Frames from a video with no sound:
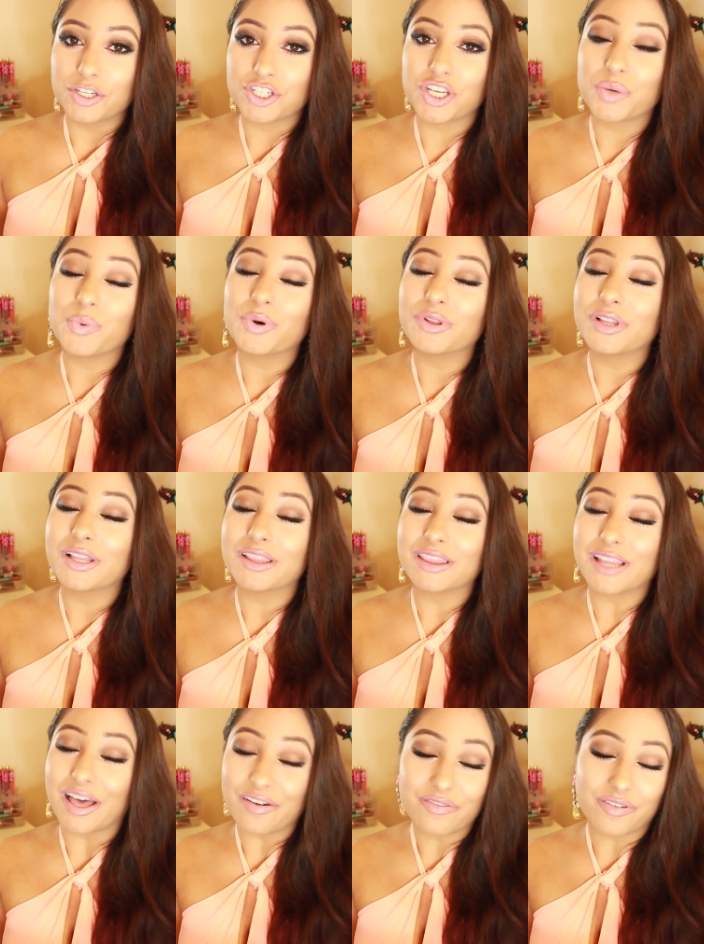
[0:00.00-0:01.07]
She will
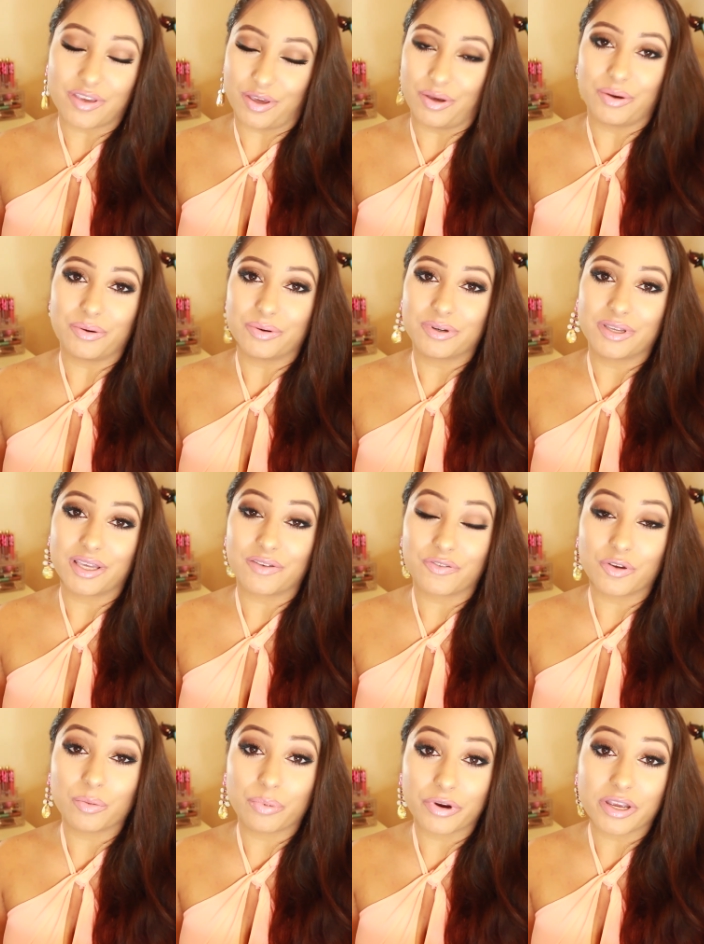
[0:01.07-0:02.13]
love you
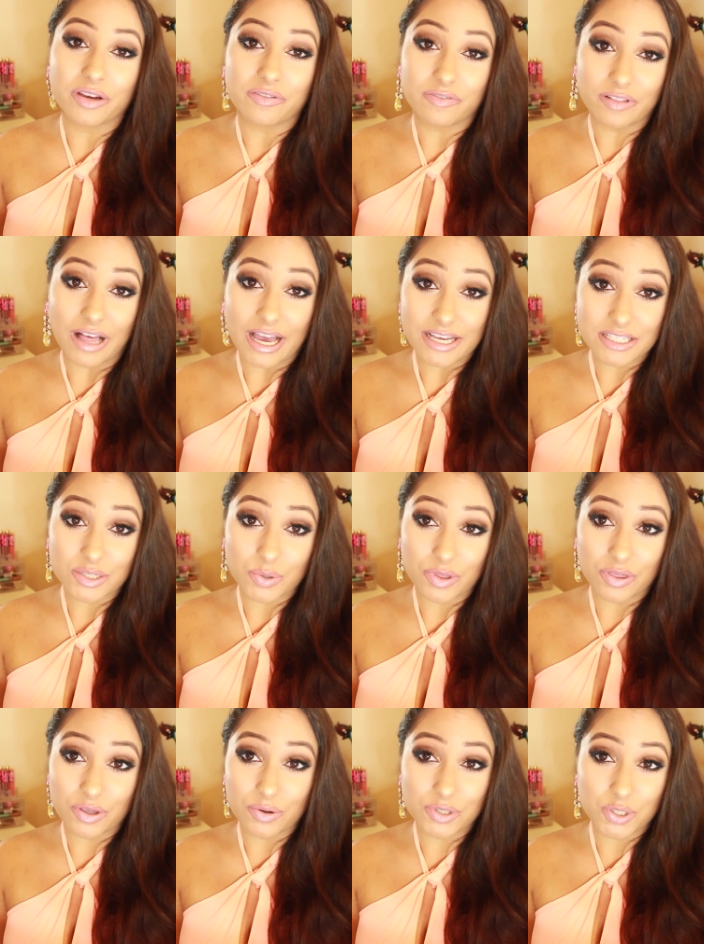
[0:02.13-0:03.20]
if you bring a flask
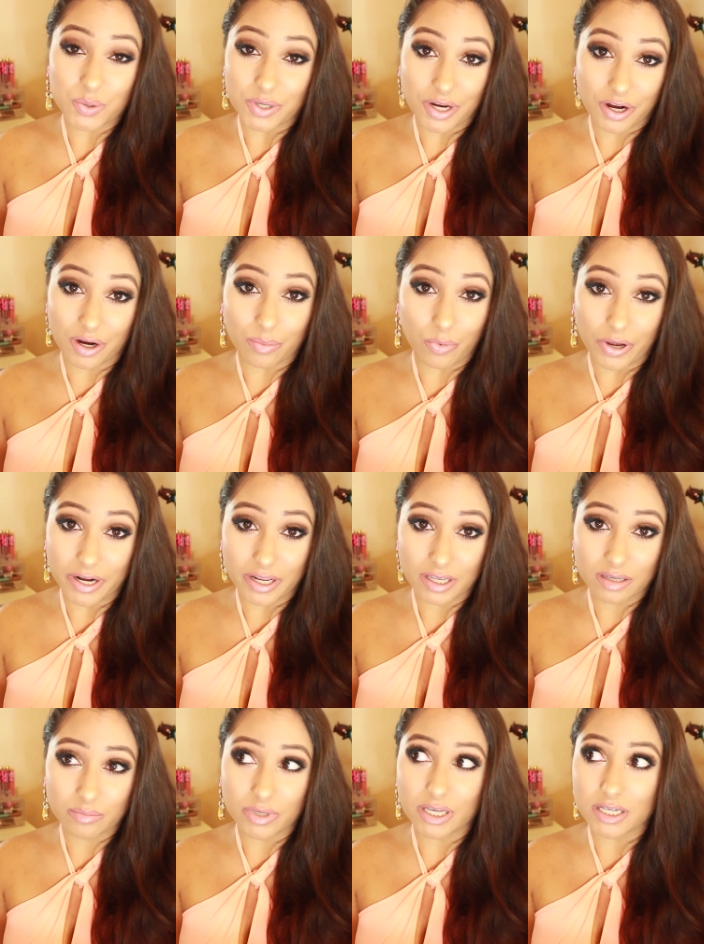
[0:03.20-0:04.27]
with you to an Arab
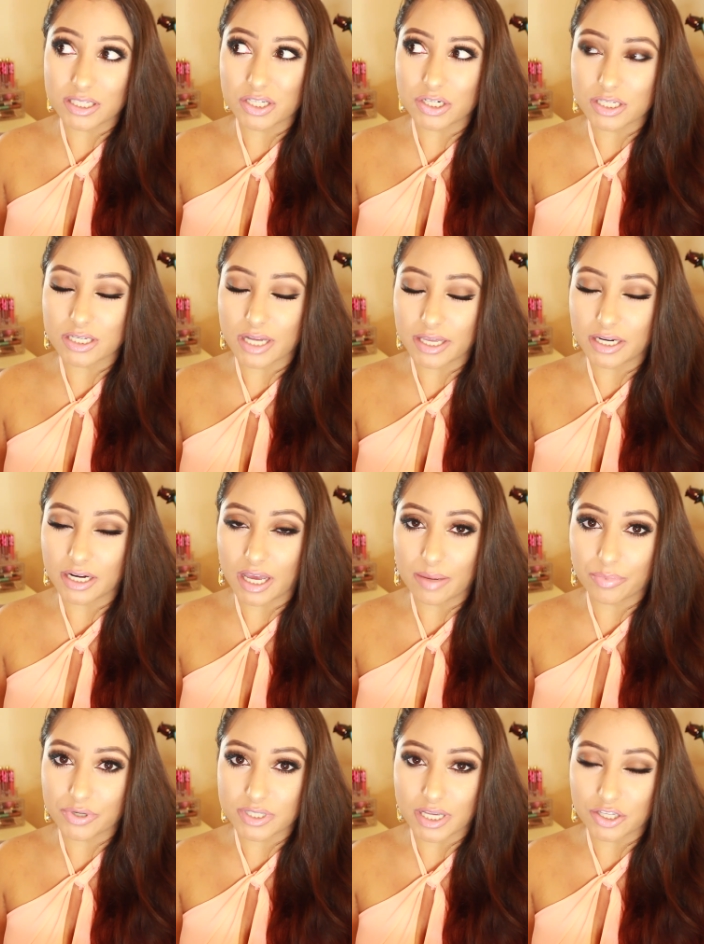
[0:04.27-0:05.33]
wedding, because there's a
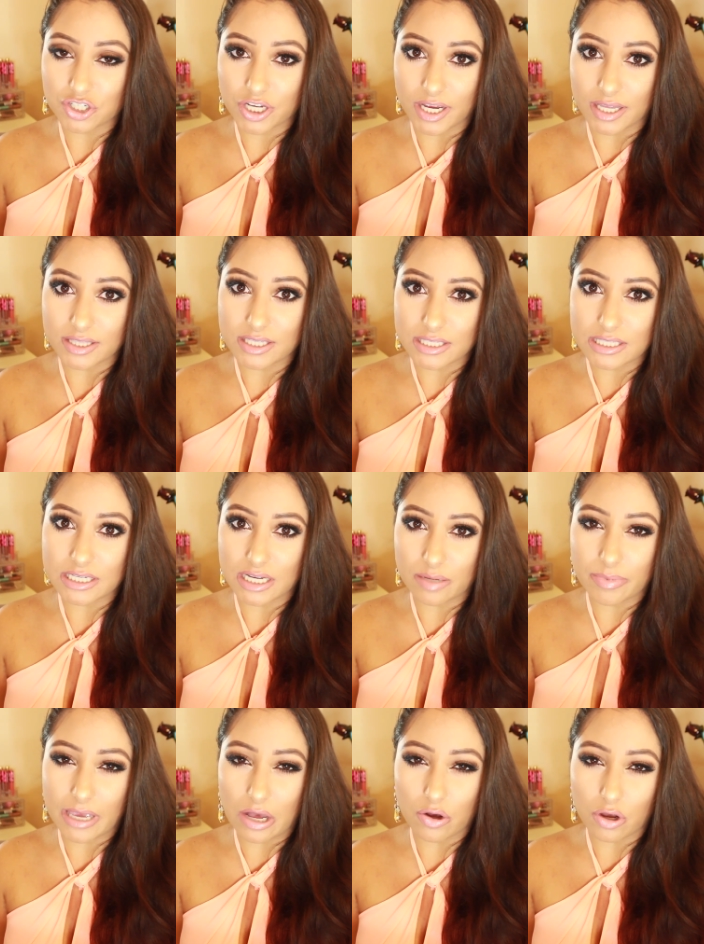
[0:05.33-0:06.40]
ninety-nine percent chance it's
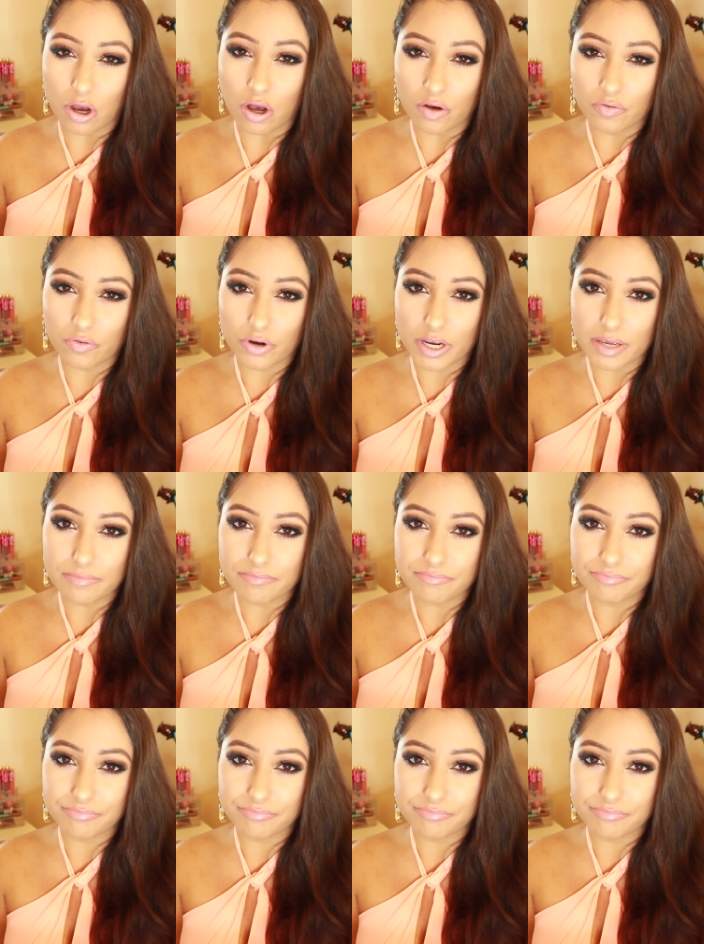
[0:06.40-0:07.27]
gonna be alcohol free.